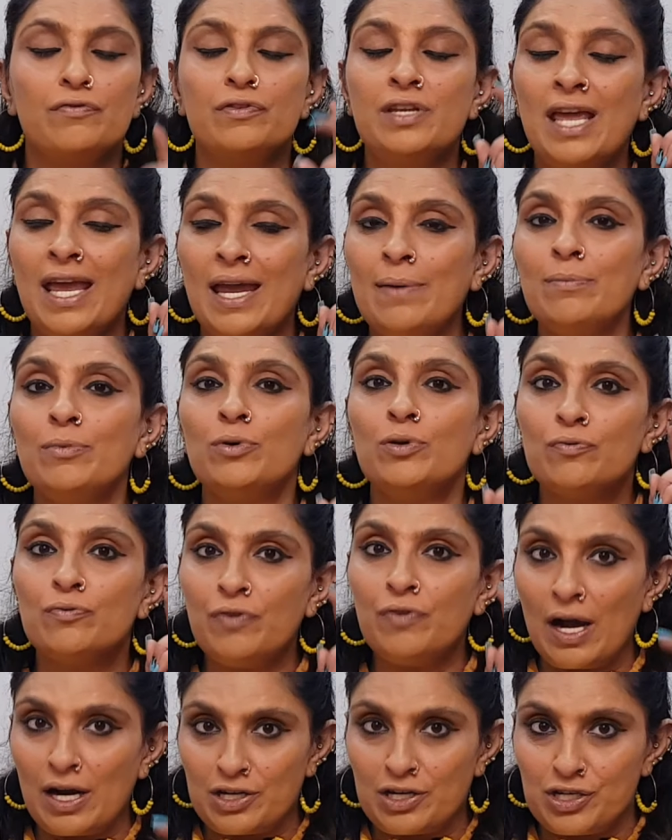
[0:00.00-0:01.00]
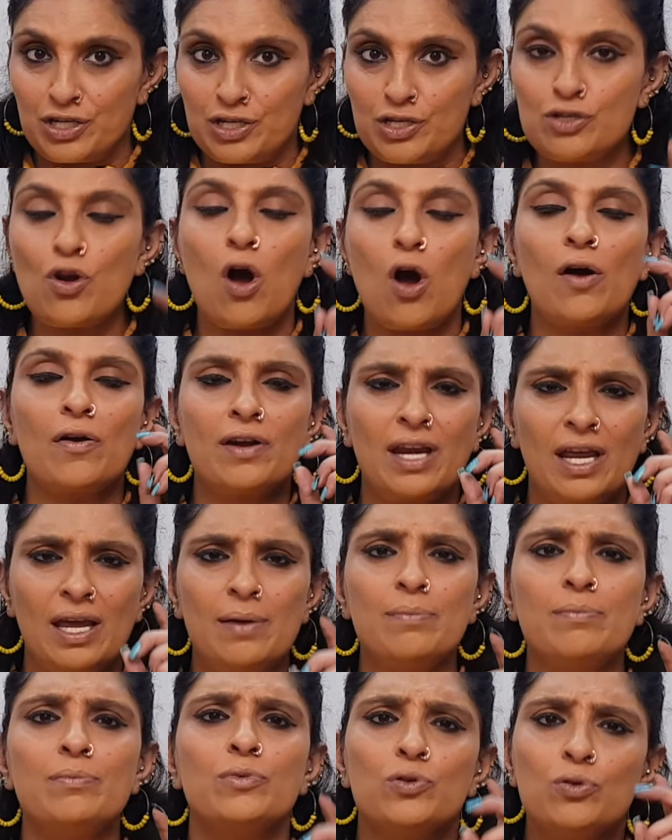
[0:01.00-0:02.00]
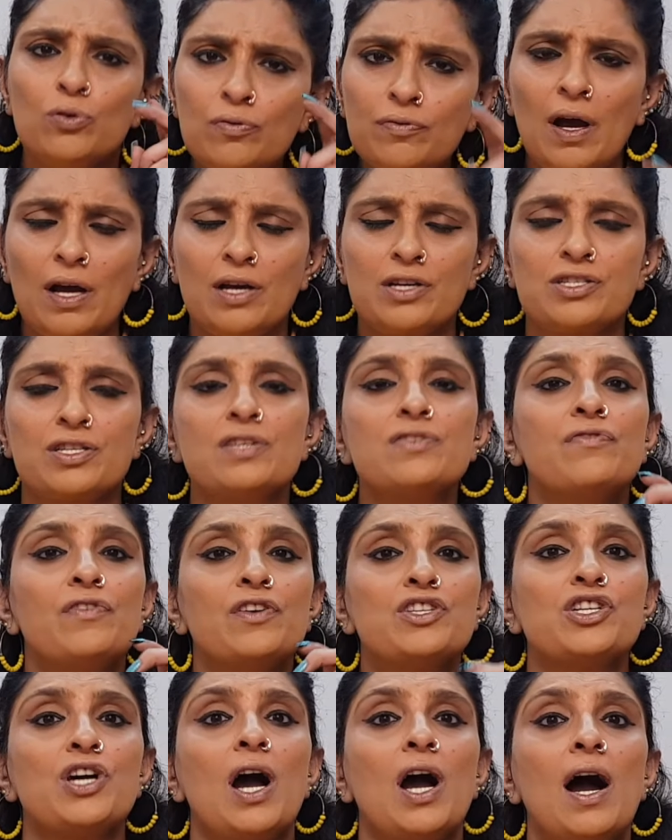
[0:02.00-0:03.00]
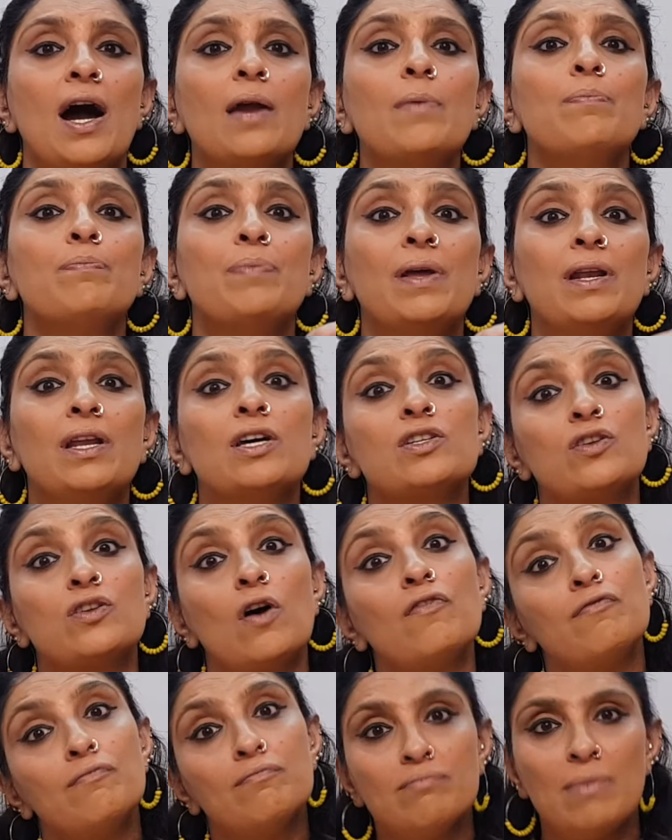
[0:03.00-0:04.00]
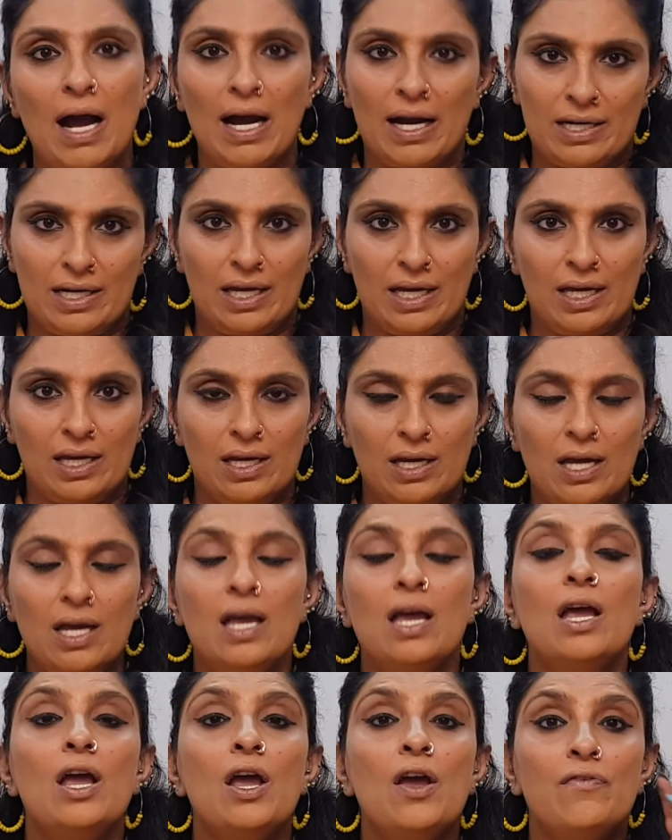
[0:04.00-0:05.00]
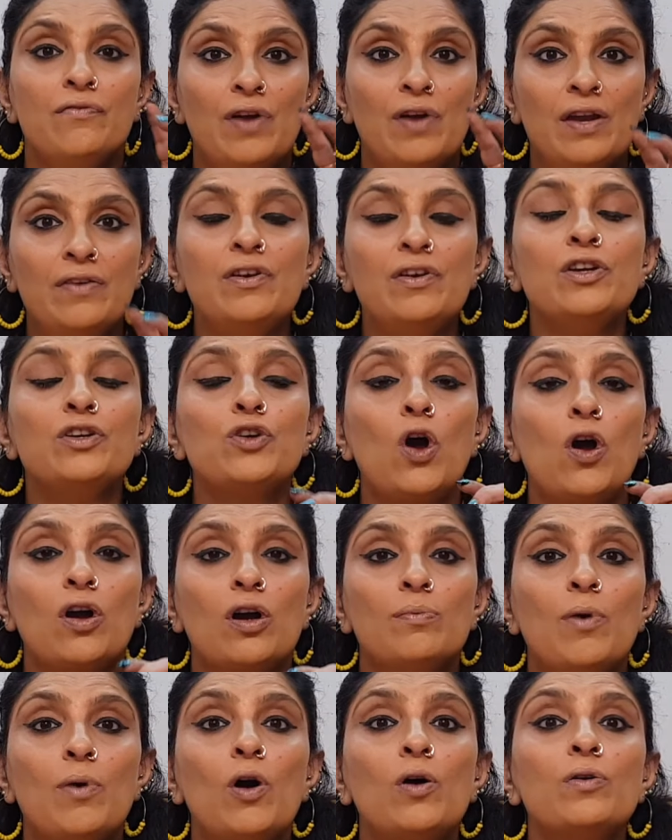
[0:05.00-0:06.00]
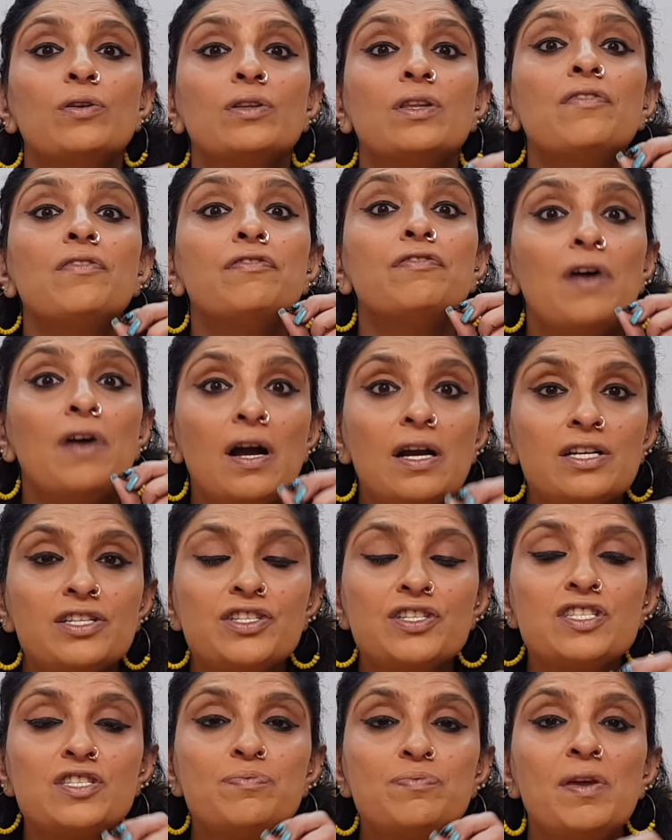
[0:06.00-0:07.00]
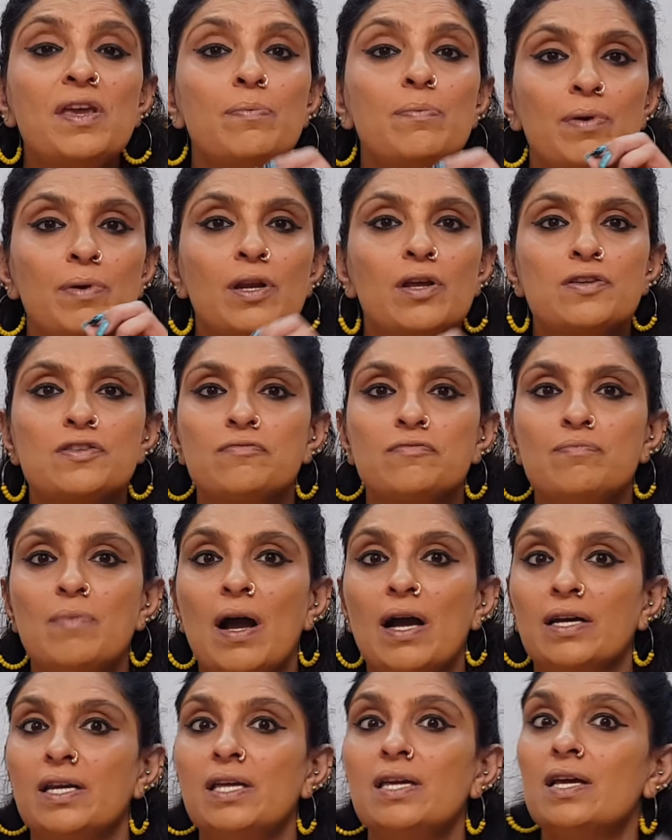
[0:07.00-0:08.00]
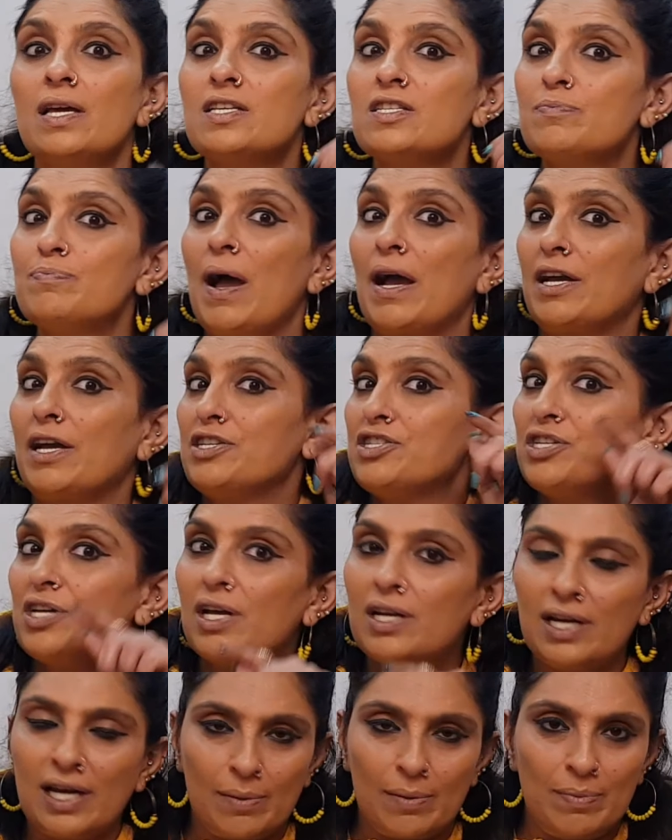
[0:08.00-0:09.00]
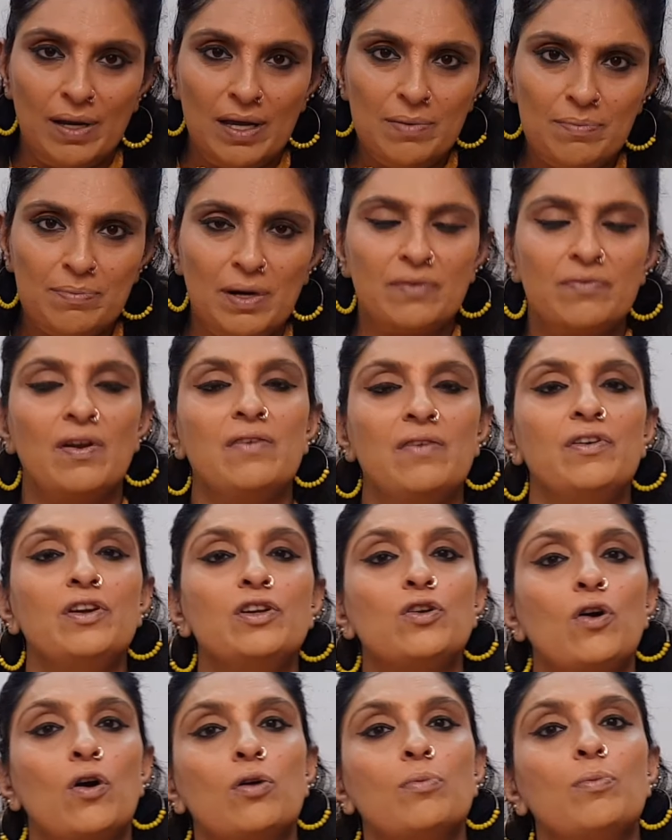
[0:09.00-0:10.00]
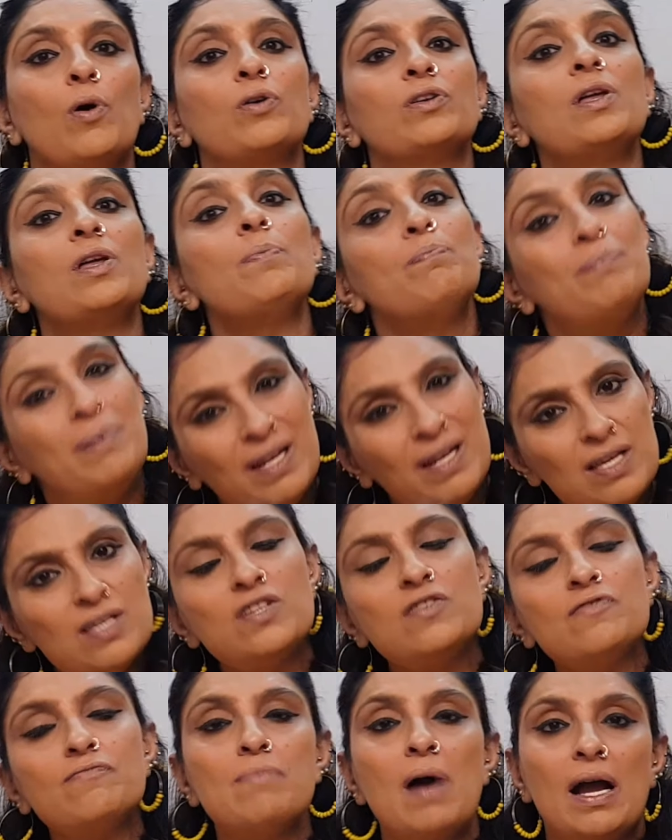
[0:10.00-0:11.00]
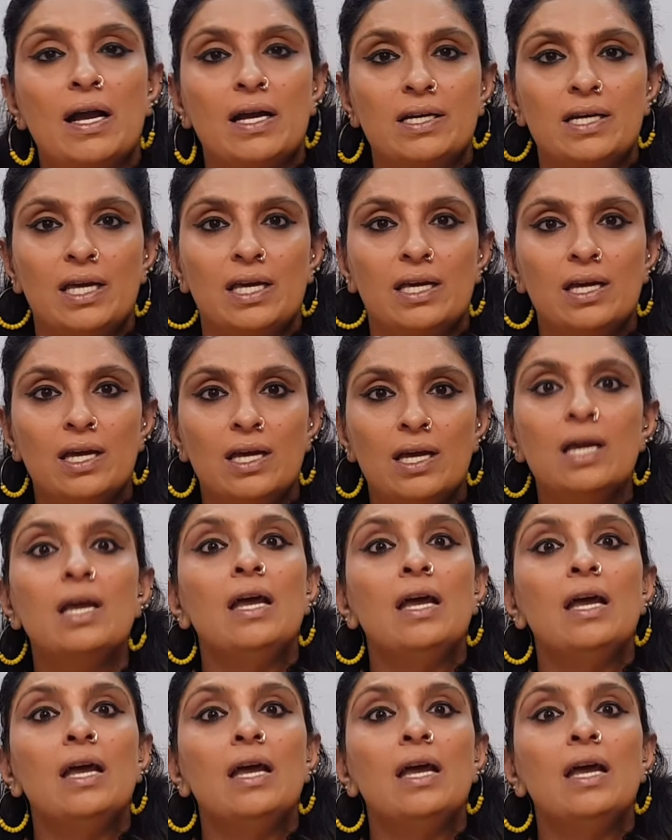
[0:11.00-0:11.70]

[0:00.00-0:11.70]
name functions or name 2 functions which are pillars of marketing. When we talk about the functions being pillars of marketing, it's packaging and labeling. But when we talk about the pillars of marketing,